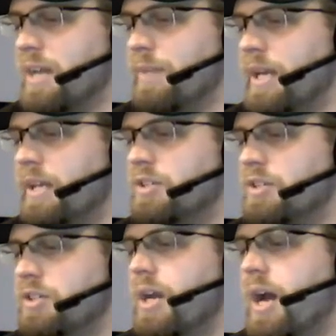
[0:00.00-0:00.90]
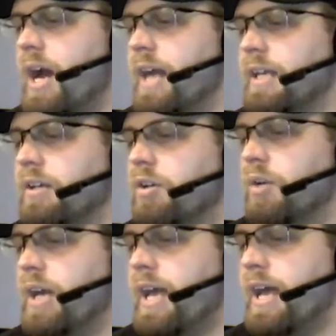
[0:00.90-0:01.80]
for very reasonable
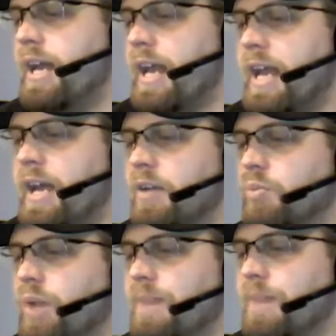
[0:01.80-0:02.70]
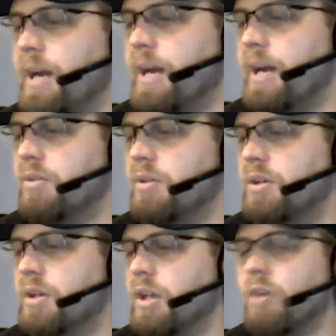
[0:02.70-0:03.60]
4 mana. 4 mana to
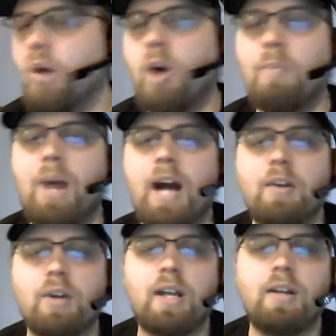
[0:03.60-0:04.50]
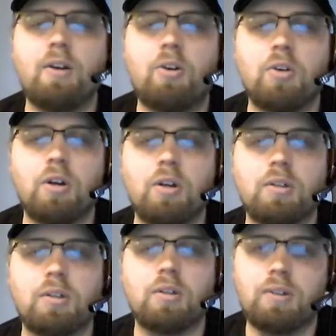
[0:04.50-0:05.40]
everything and everyone. That's not
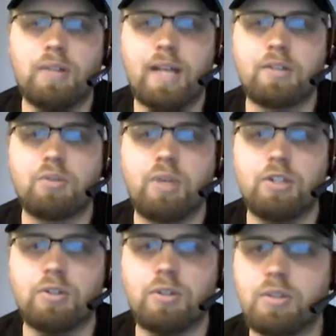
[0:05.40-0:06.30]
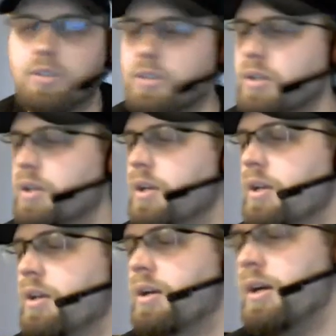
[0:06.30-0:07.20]
to deal
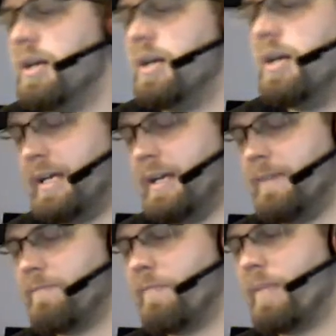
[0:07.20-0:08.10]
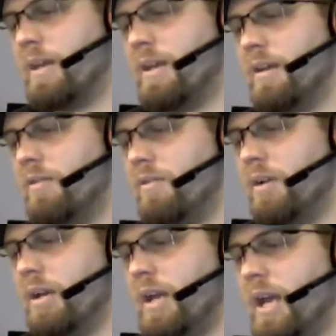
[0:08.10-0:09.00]
4 damage to everything and
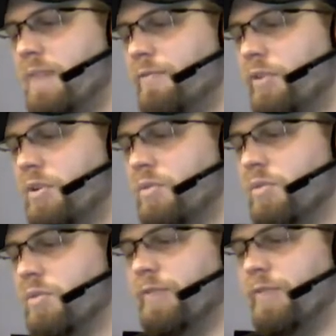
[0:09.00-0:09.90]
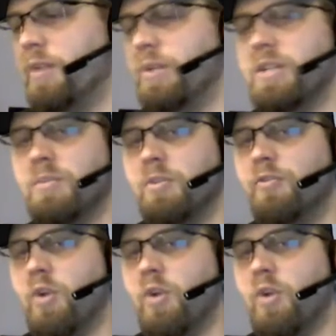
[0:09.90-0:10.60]
everyone. That's pretty darn good.